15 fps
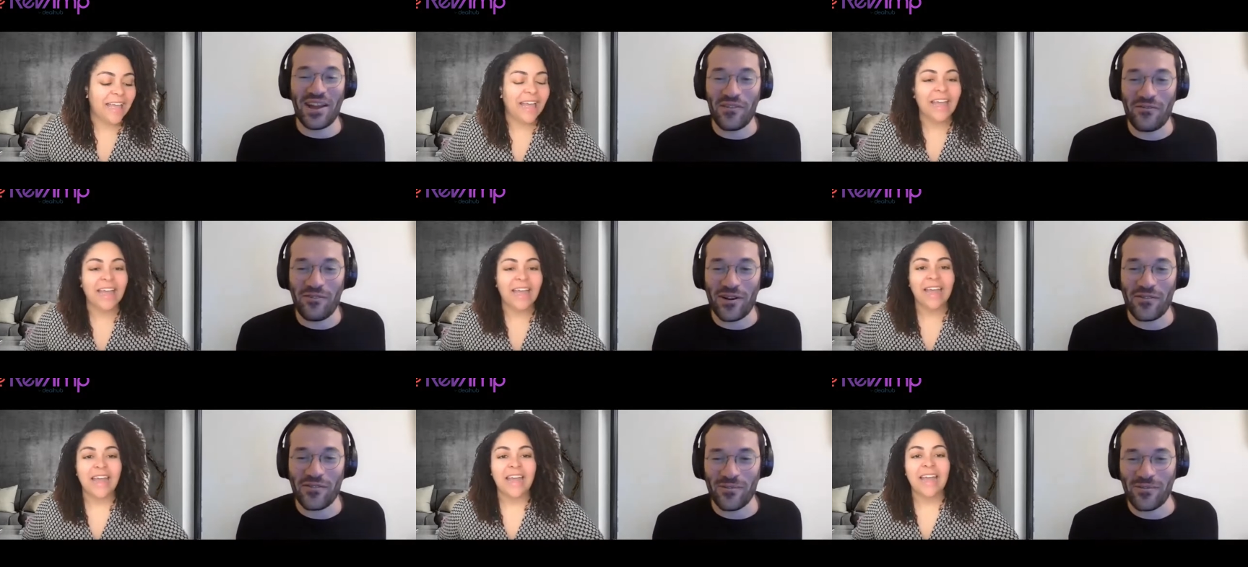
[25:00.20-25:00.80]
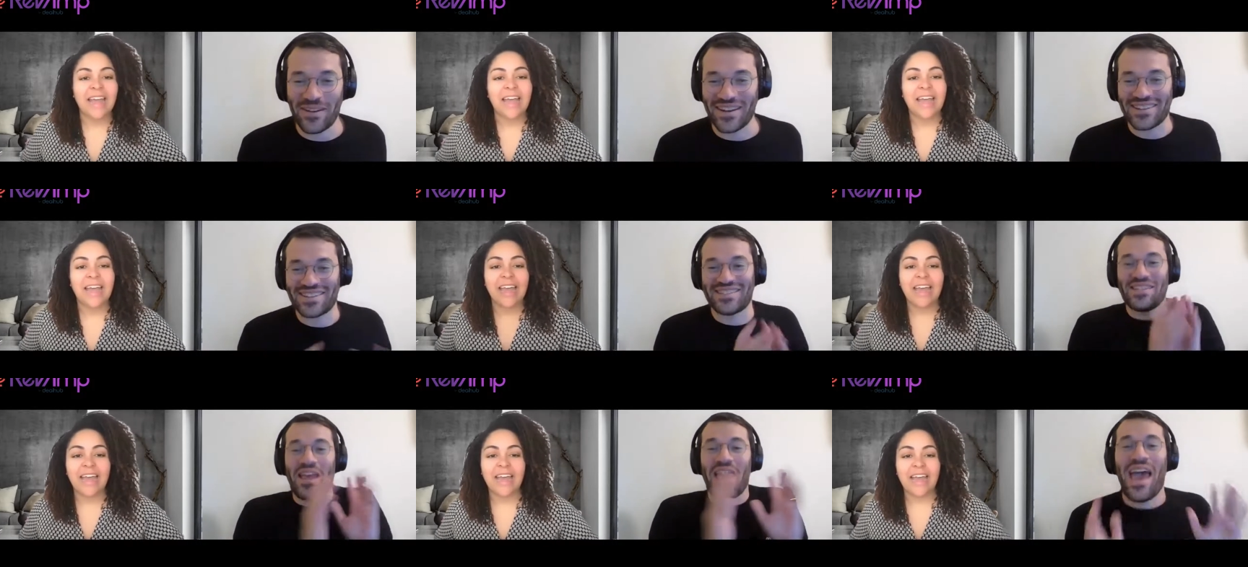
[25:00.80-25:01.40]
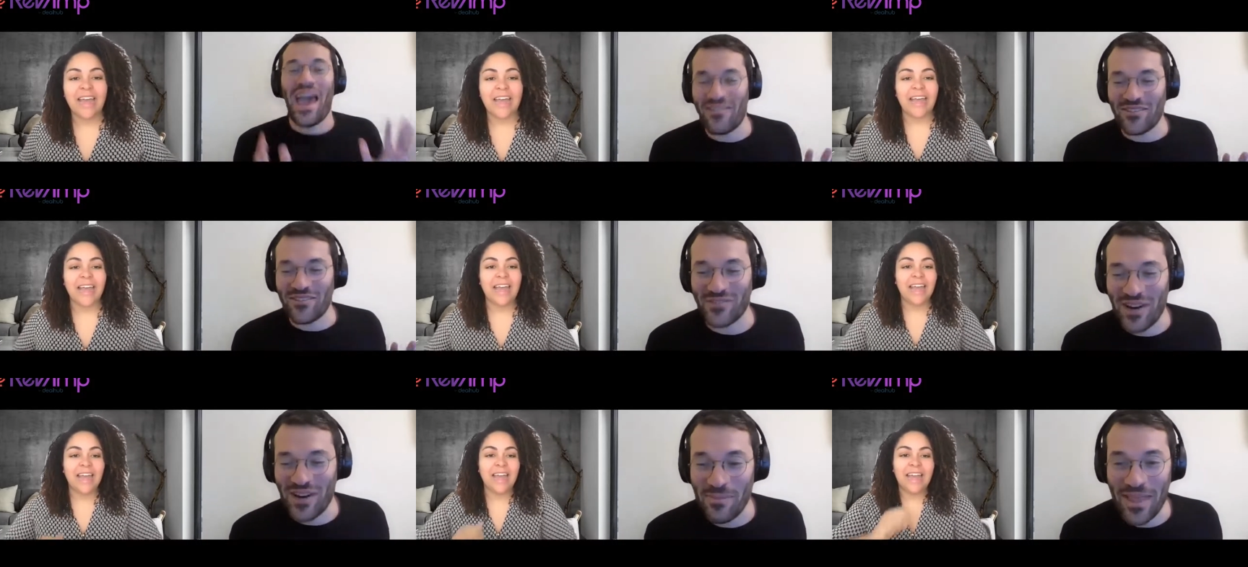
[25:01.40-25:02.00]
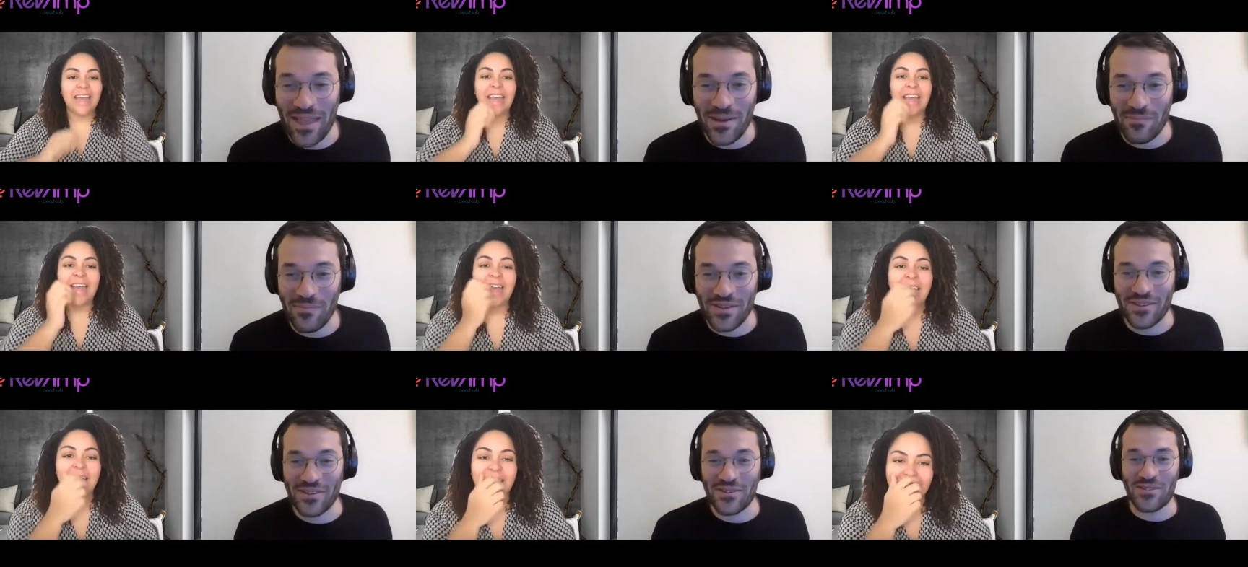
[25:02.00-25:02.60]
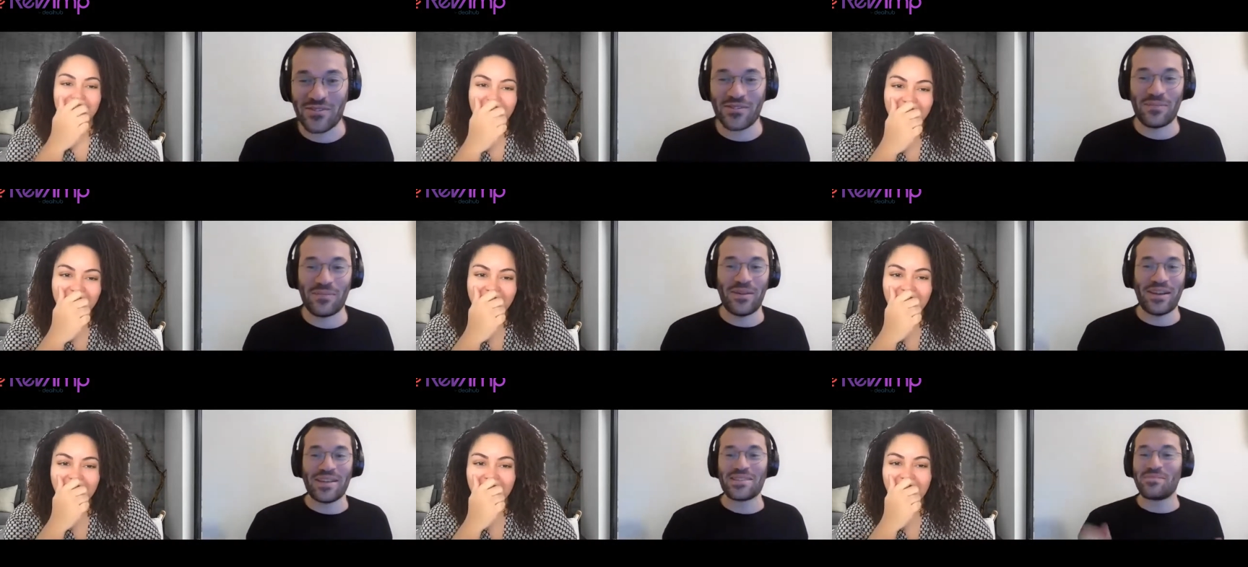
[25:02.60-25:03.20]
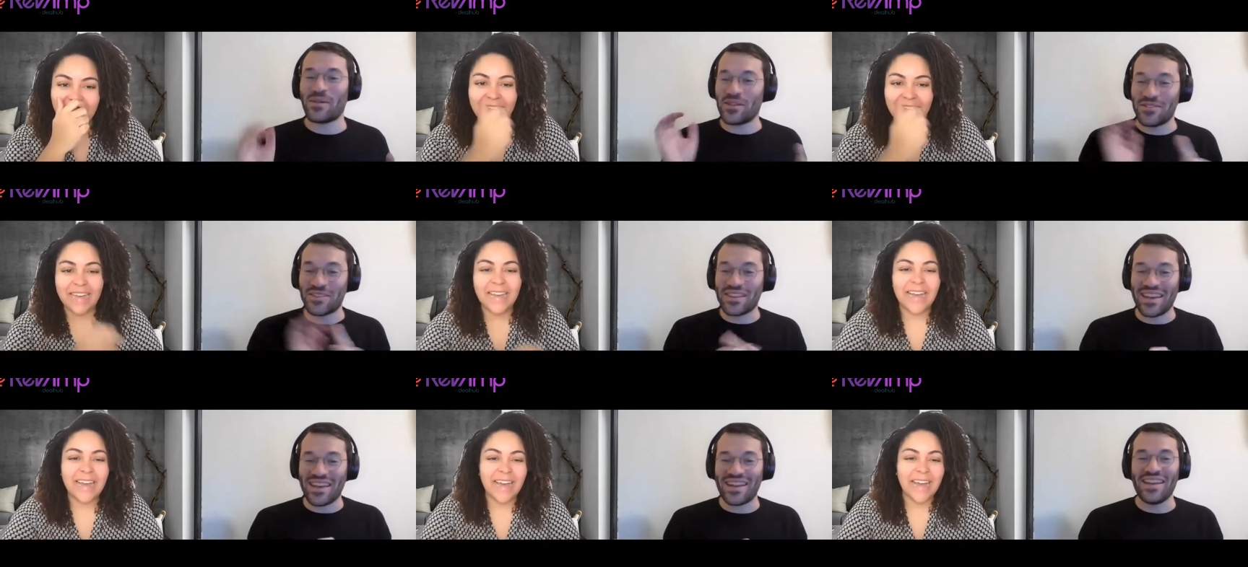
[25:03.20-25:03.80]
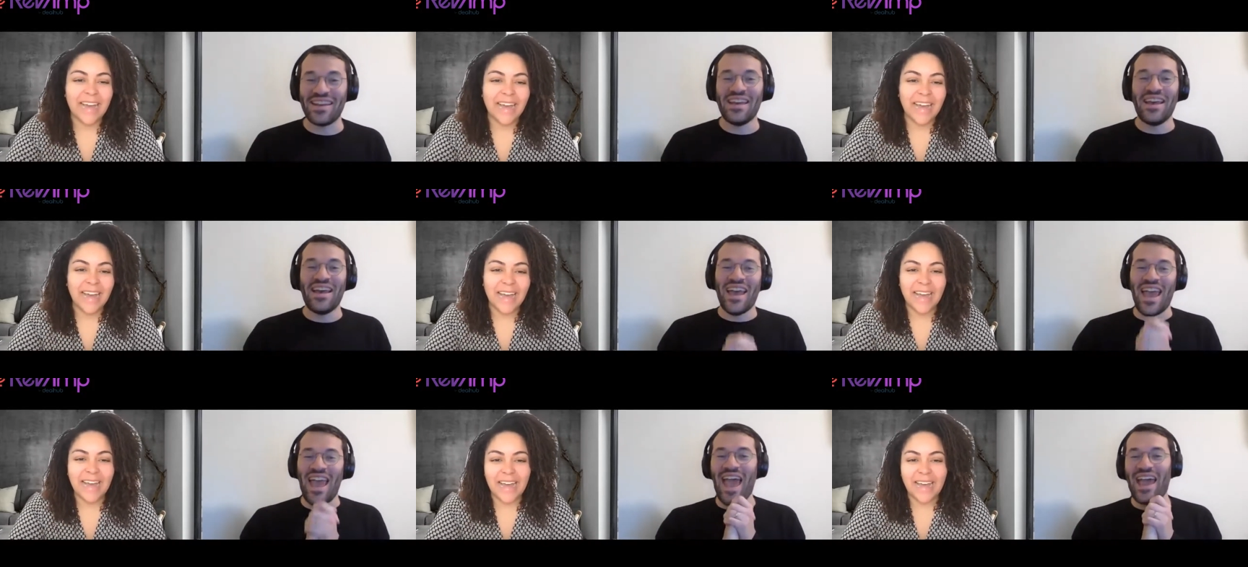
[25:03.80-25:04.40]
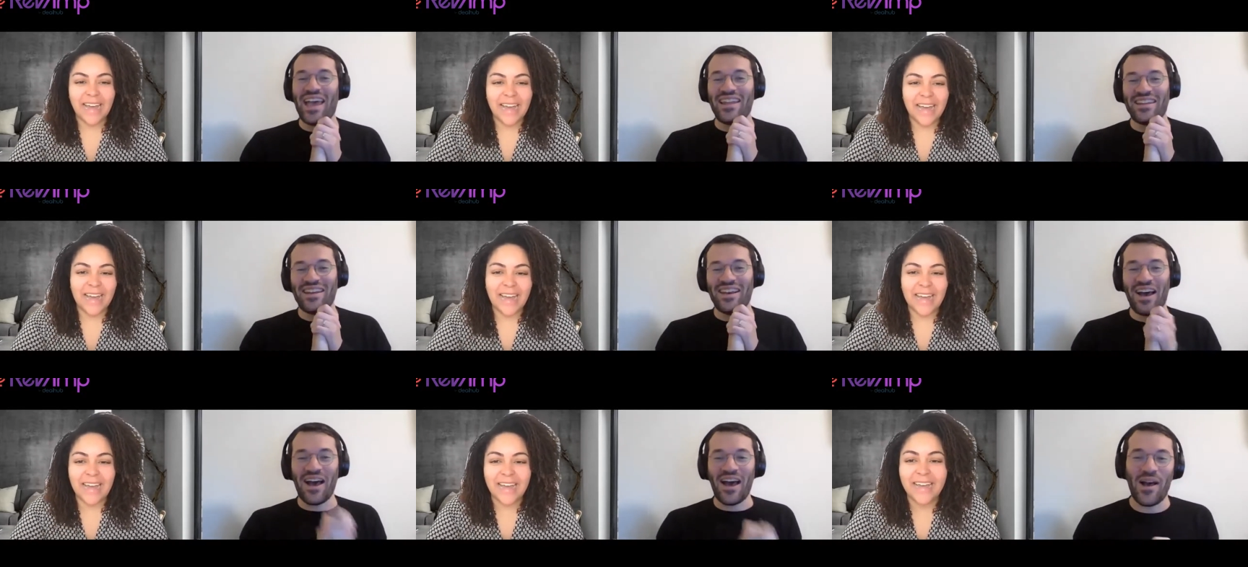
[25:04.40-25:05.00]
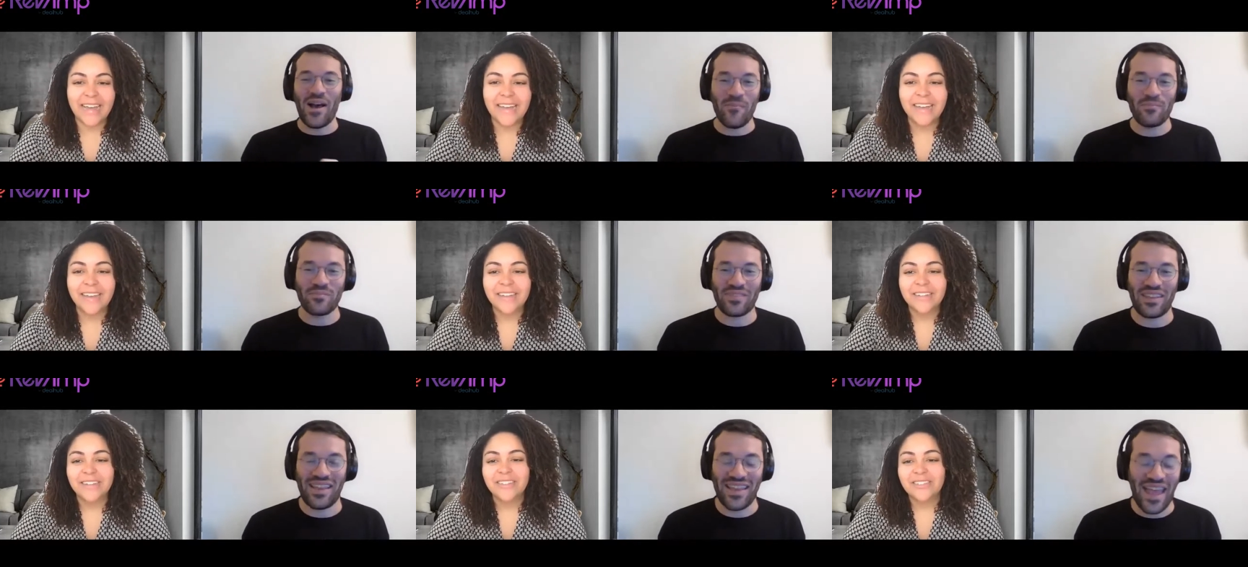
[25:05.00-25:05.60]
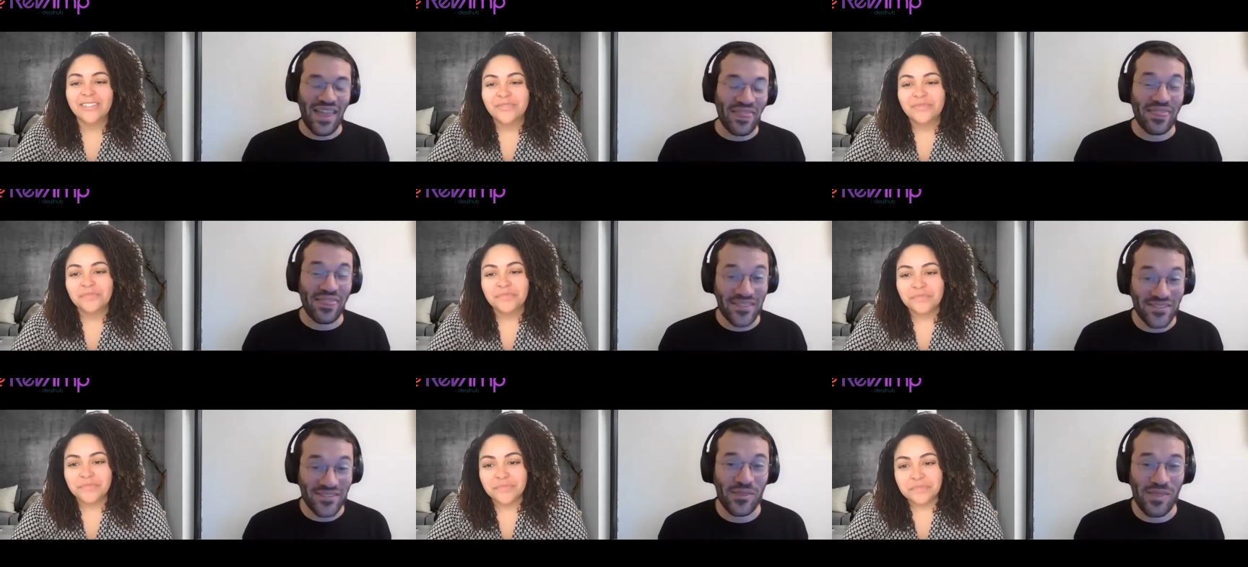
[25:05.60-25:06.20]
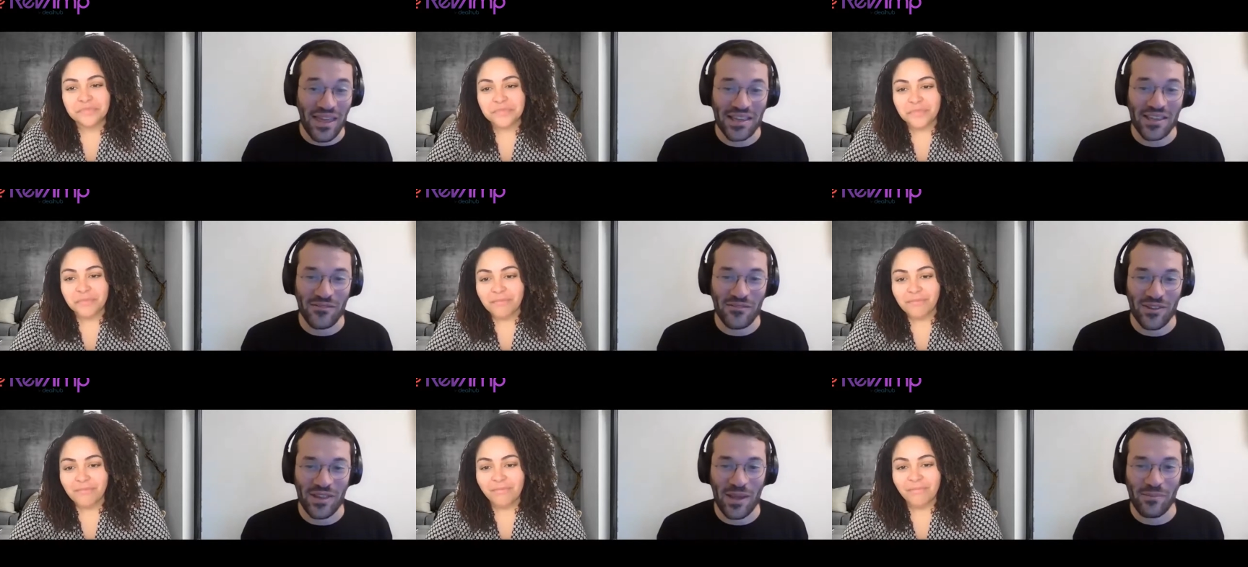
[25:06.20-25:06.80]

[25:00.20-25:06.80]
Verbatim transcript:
Speaker 1: unfair for me to have you wrap that up into three minutes, but you did, and um, and so thank you for that.